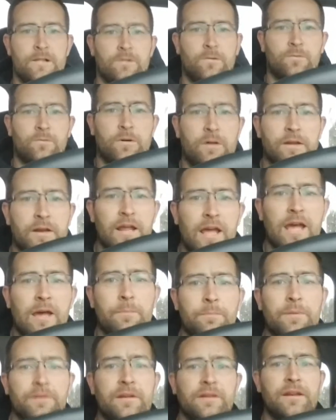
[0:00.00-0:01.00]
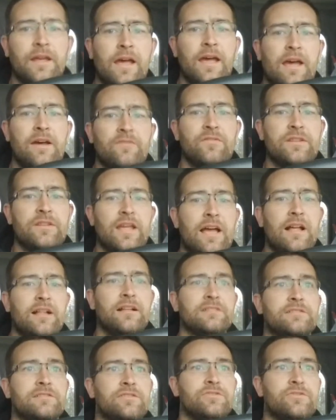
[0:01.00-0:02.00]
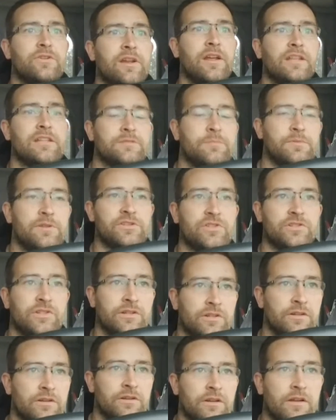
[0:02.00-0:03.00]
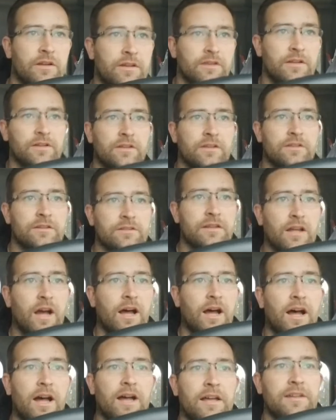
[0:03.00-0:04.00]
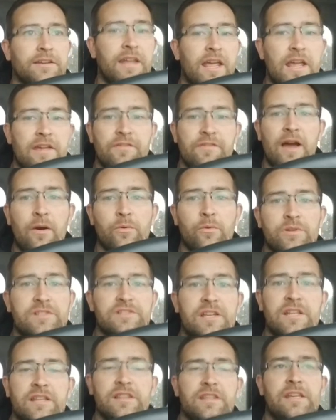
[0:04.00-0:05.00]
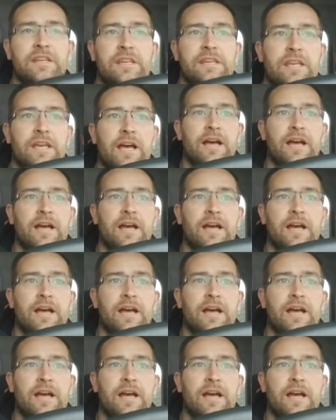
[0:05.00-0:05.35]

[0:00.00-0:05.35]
What happened to having the Allison transmission? Dave, that was in the